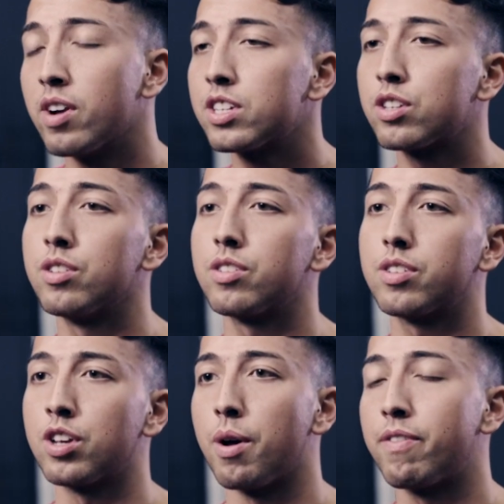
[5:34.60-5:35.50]

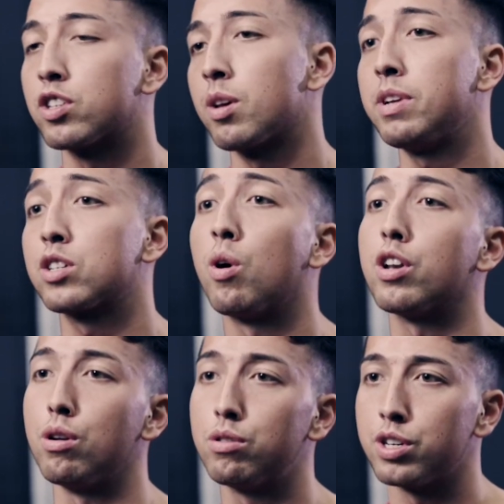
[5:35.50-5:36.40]
instance, if you're somebody that's quite
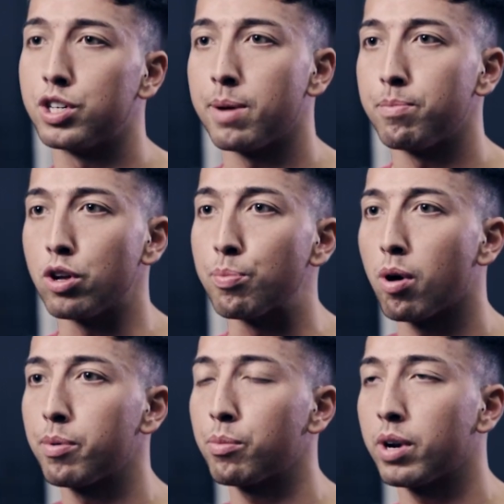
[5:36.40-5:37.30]
new to the gym, you
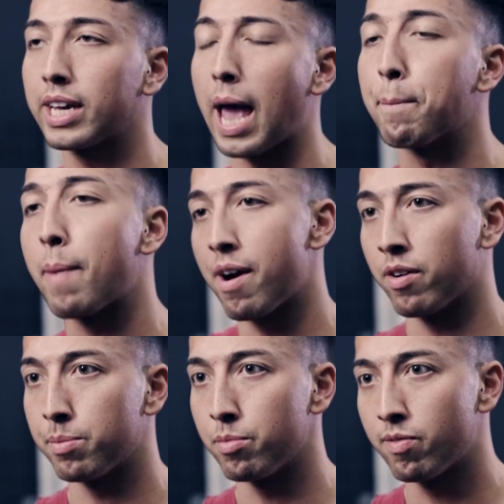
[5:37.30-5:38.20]
probably want to get better
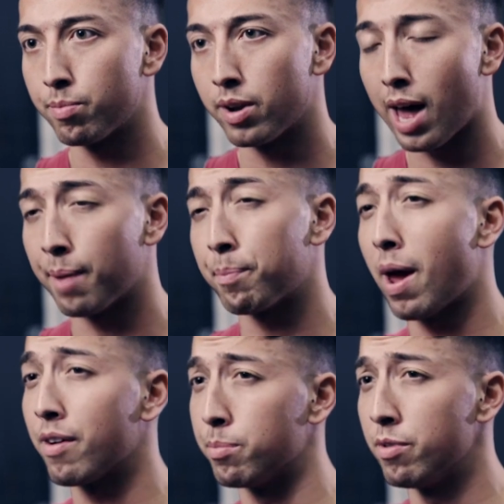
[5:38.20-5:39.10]
at the movement and
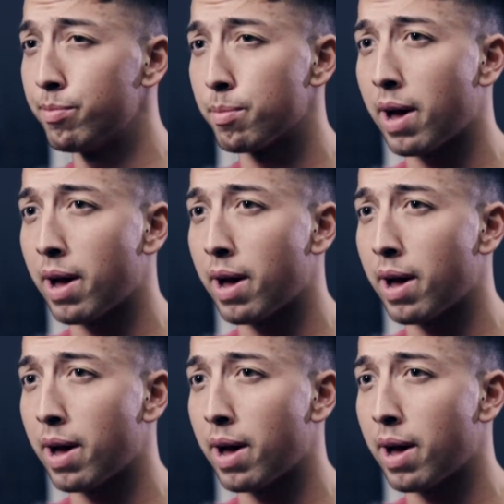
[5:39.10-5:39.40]
better at movement